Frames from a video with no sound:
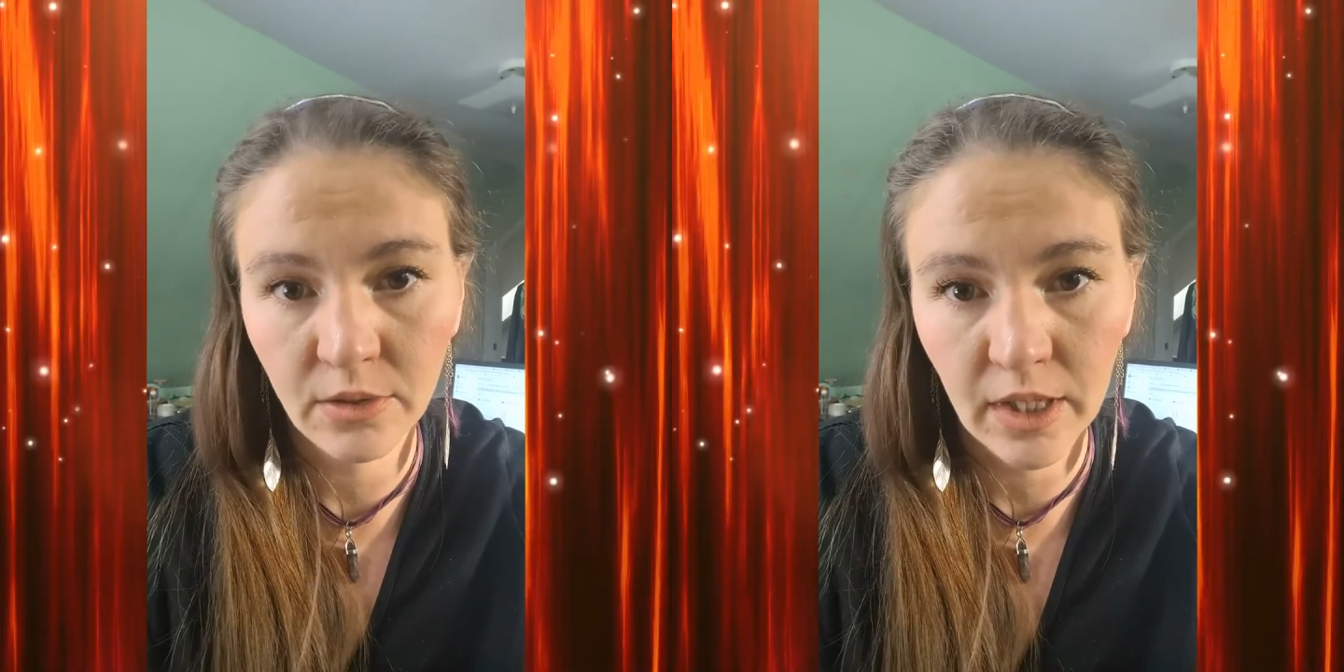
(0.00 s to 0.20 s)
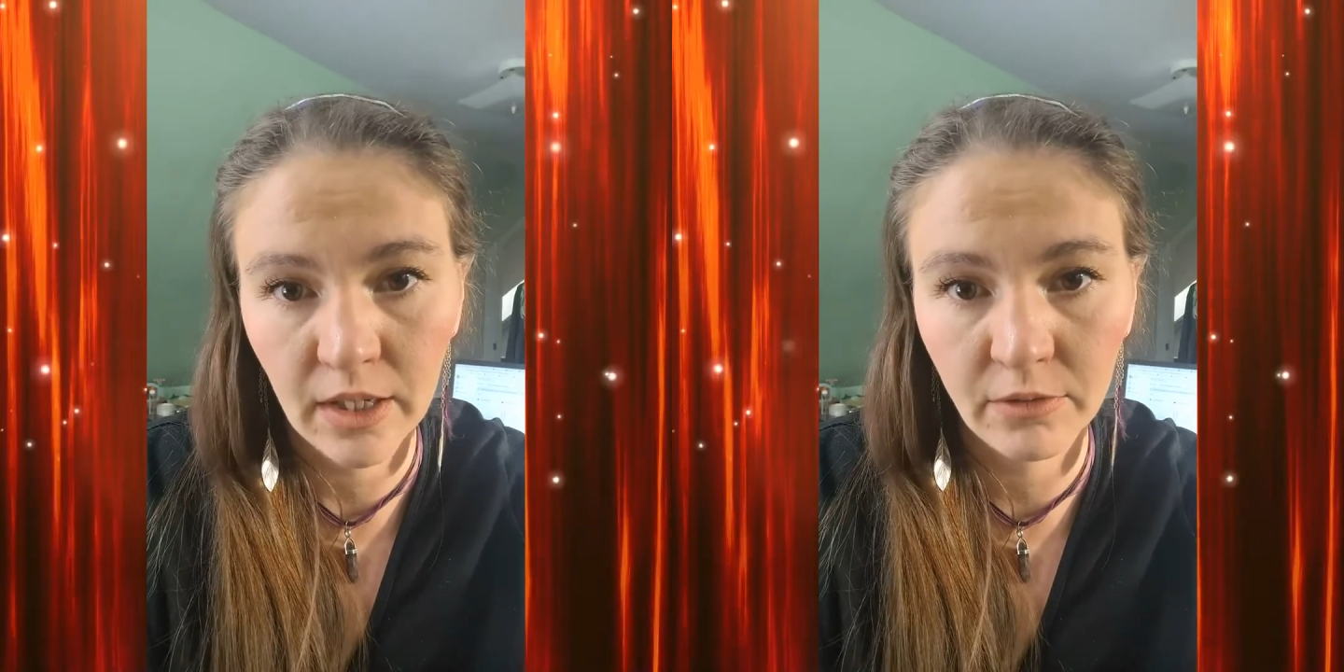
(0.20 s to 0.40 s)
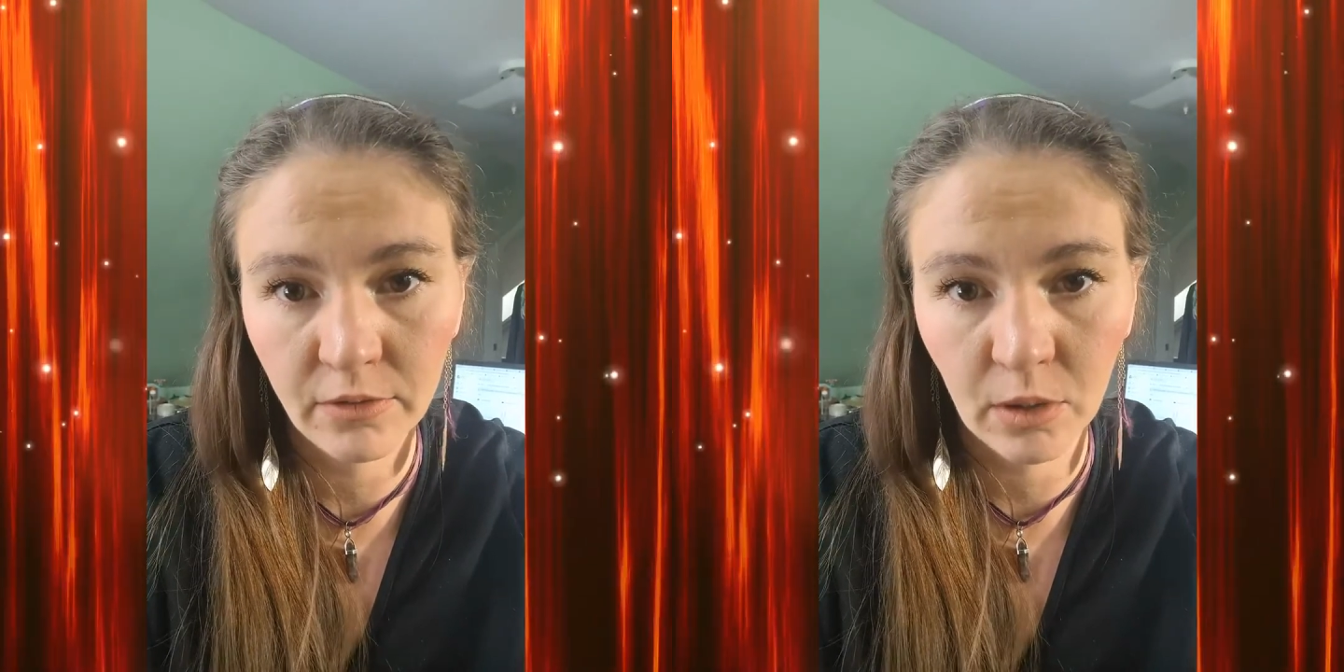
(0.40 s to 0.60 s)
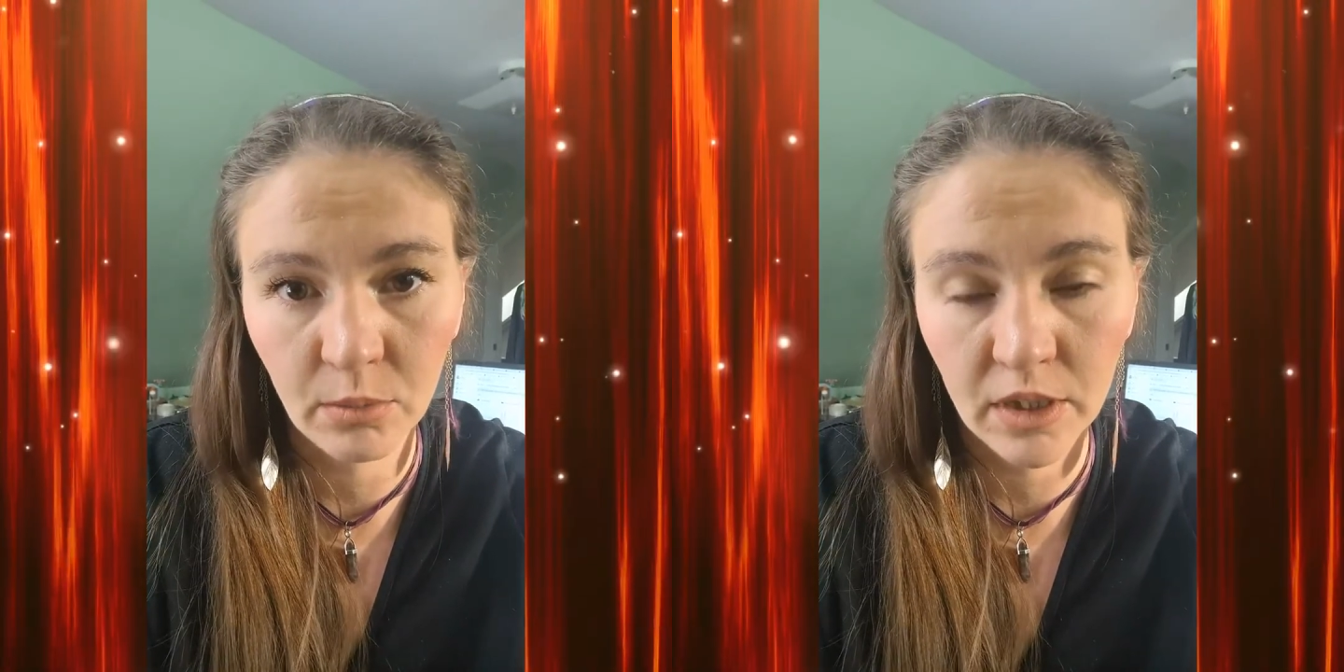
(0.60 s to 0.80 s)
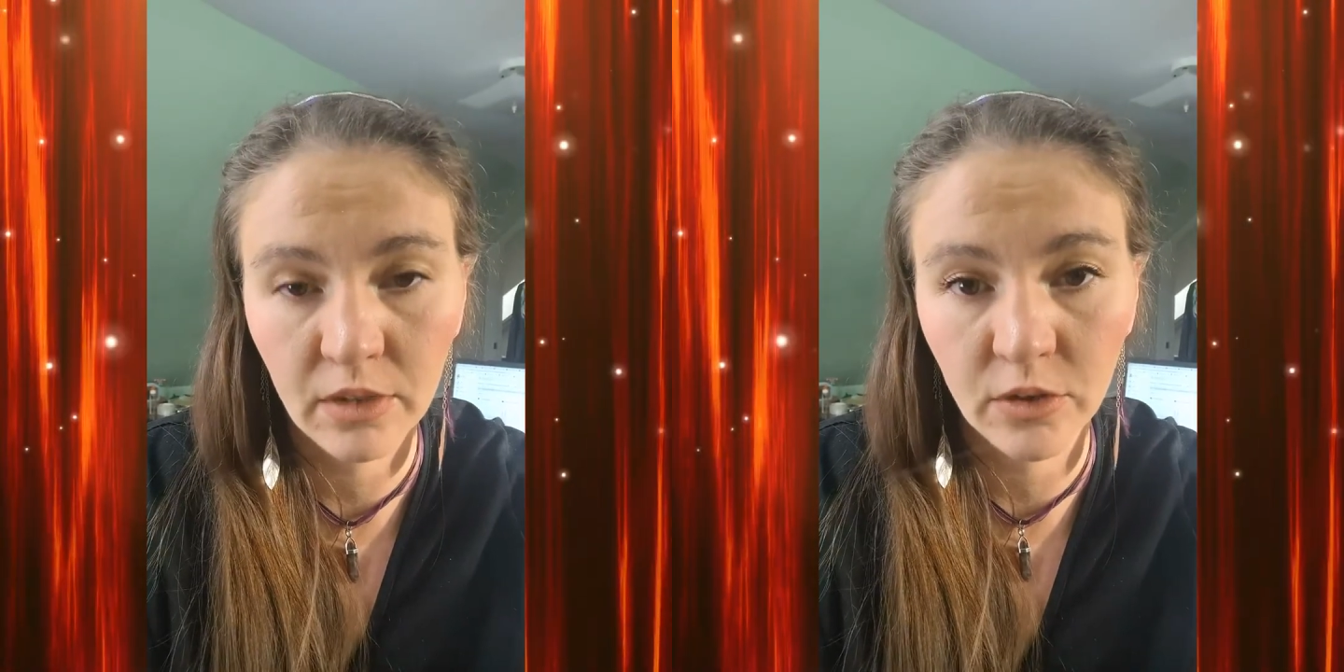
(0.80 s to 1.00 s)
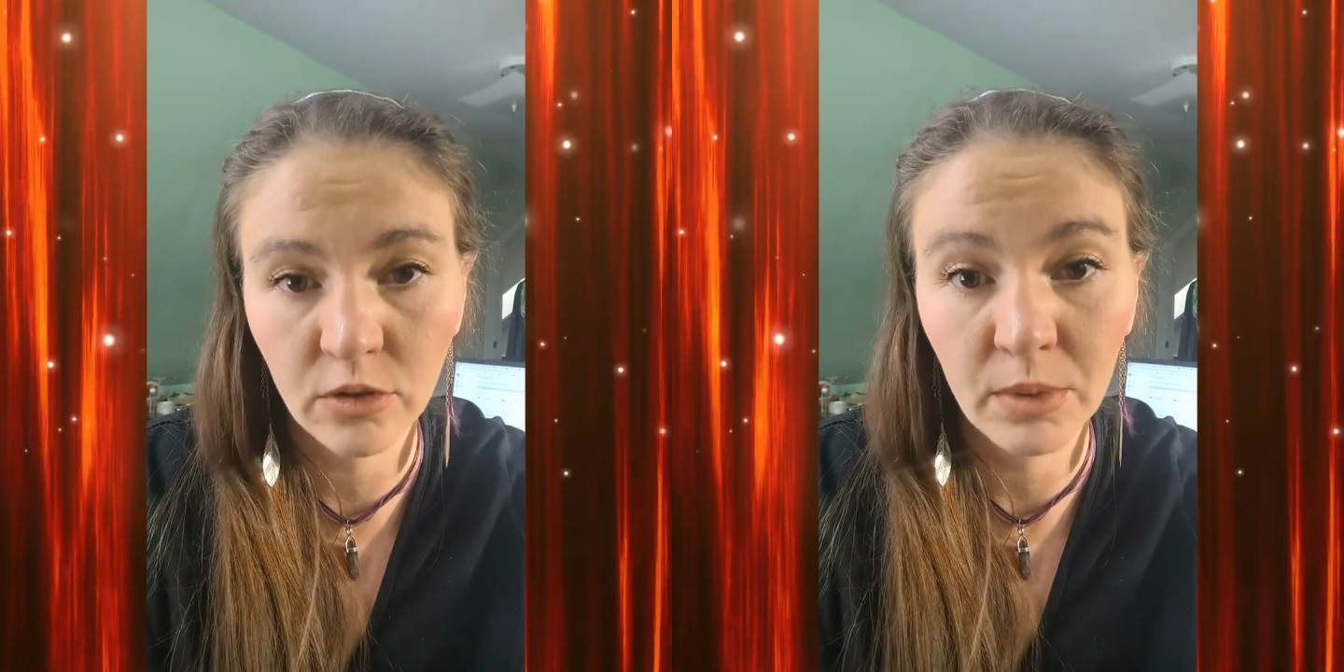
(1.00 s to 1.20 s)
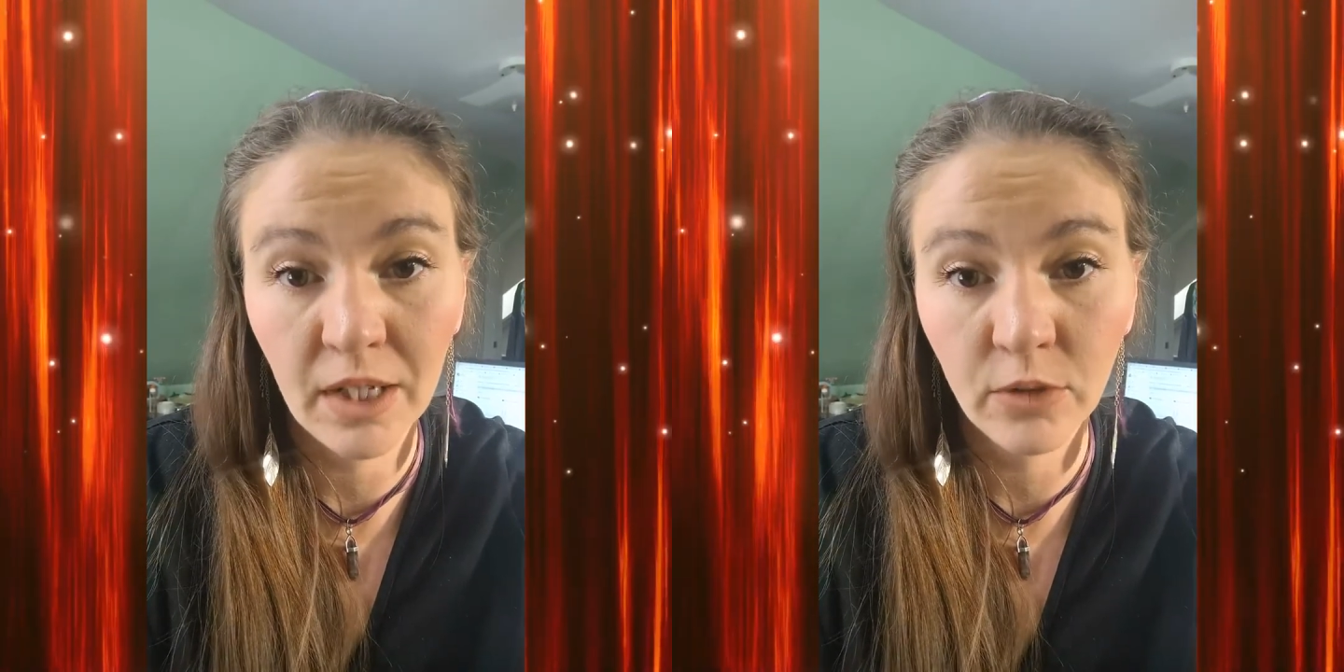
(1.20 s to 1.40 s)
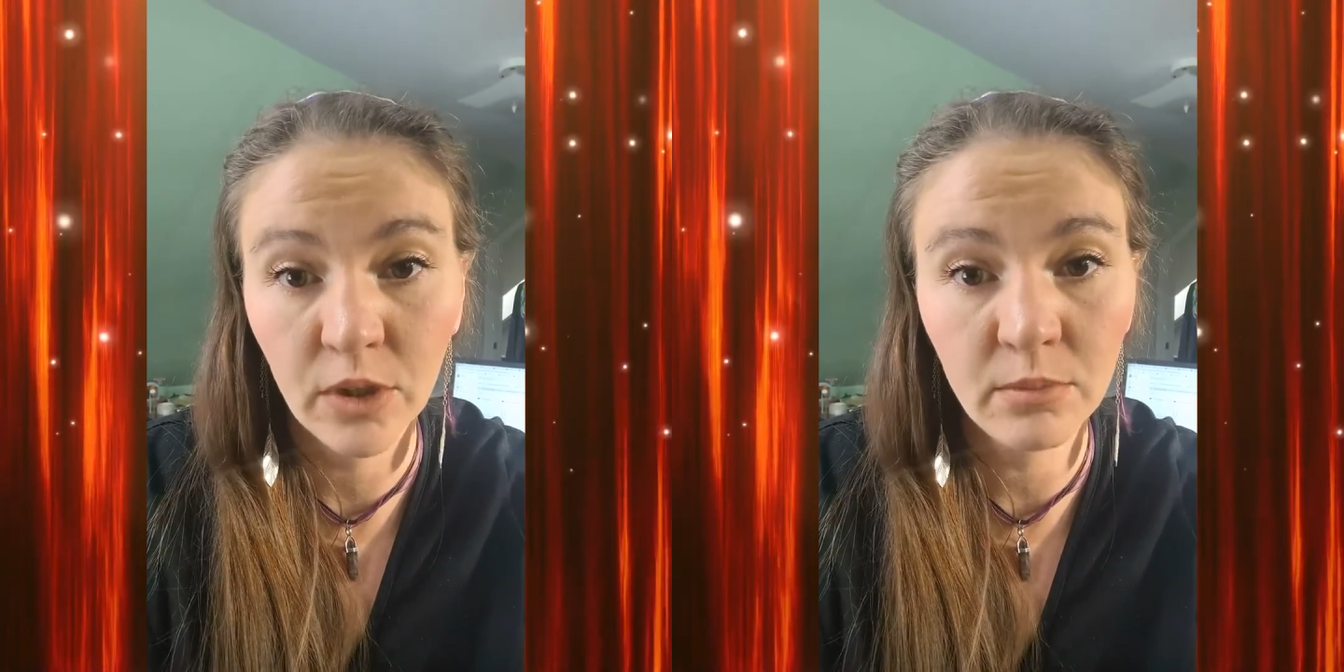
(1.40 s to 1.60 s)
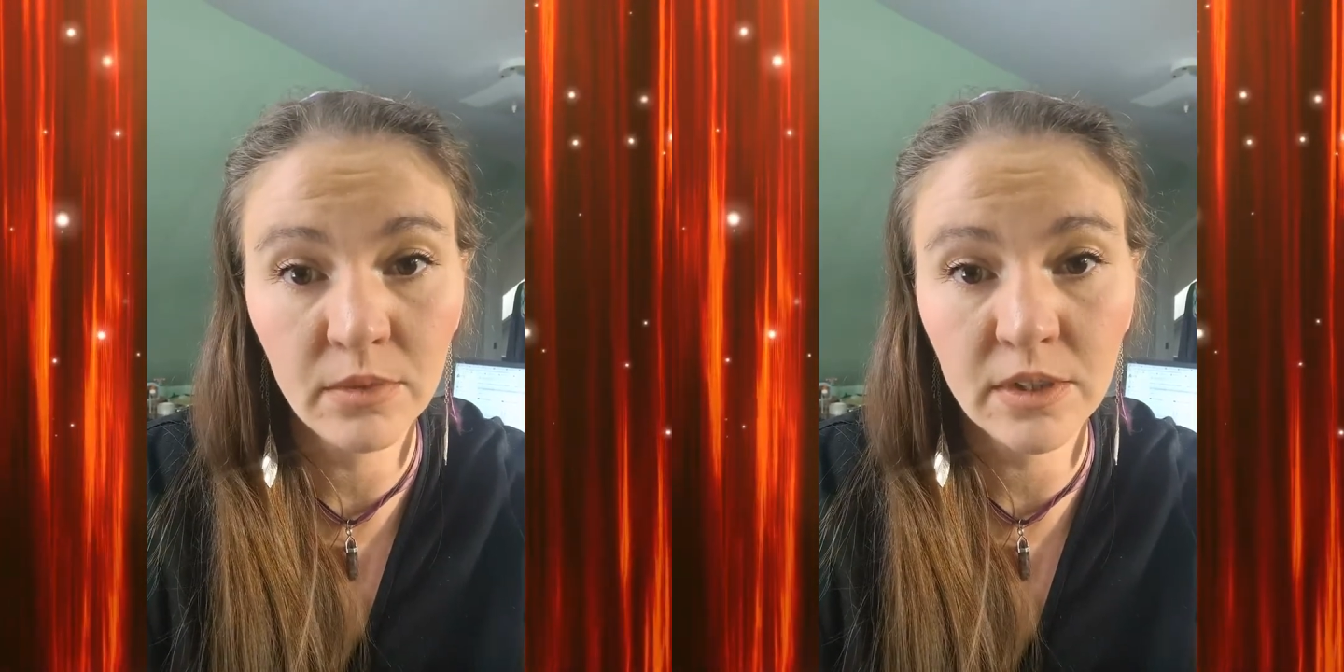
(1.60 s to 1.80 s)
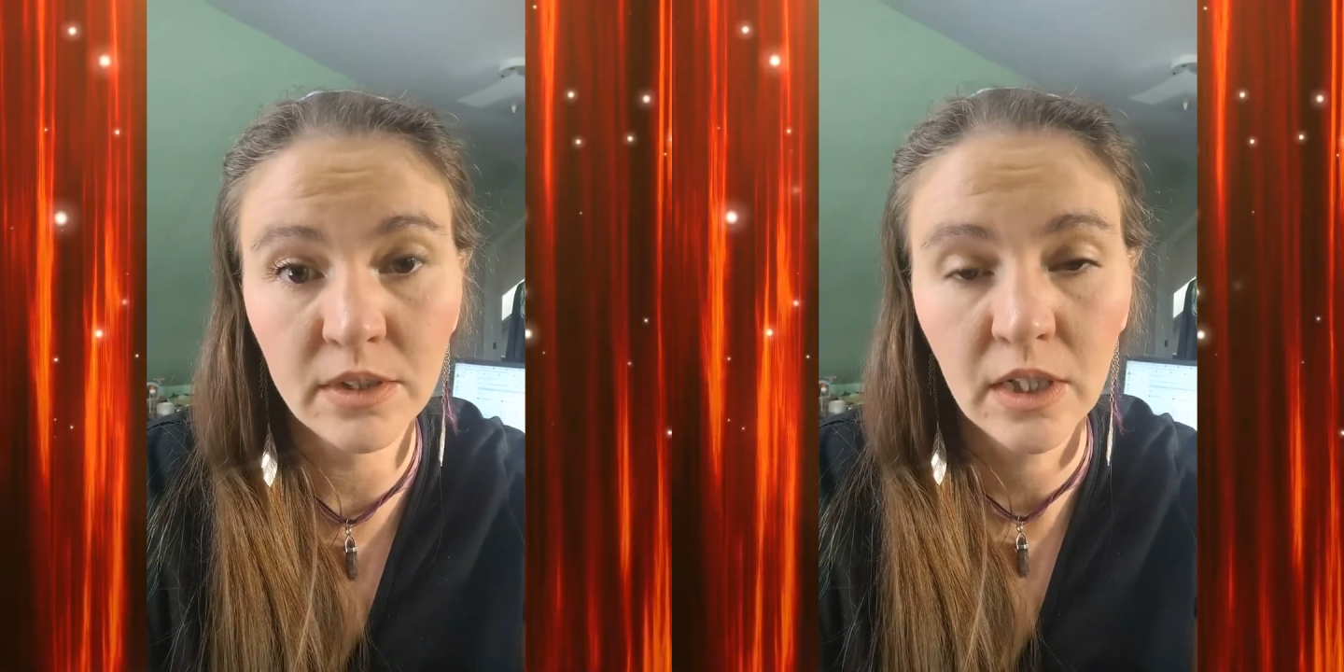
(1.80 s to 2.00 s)
get from individual
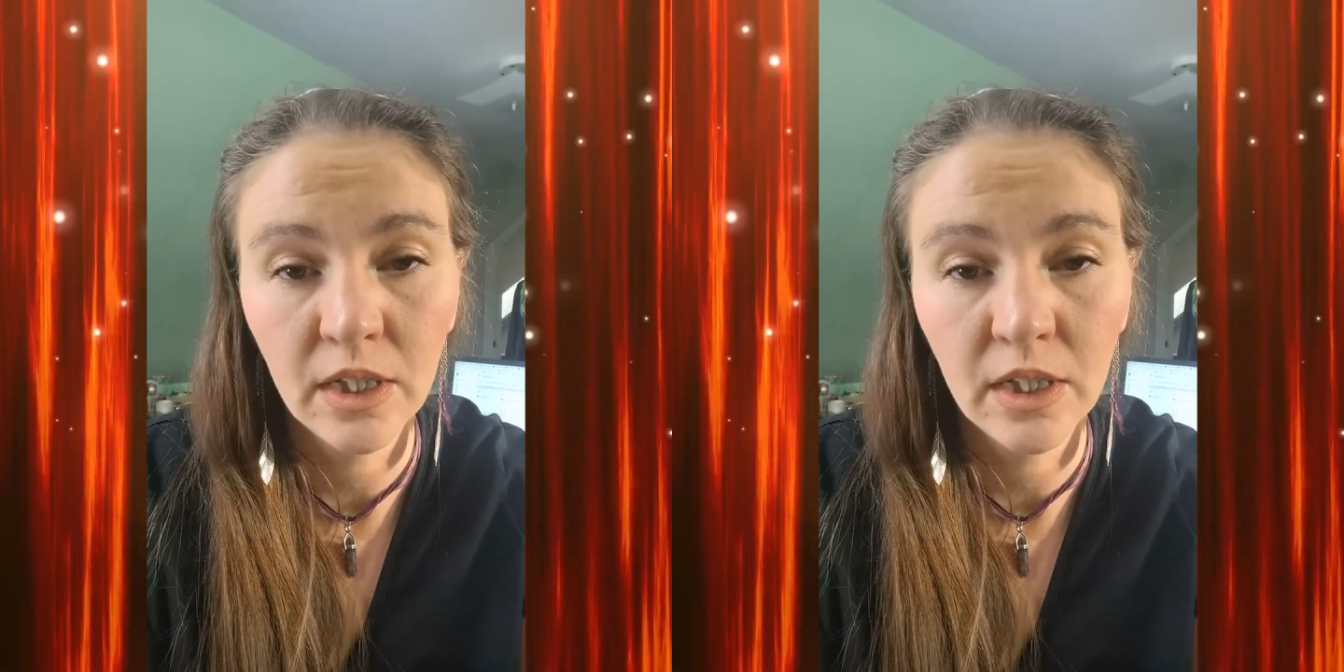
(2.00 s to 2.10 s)
platforms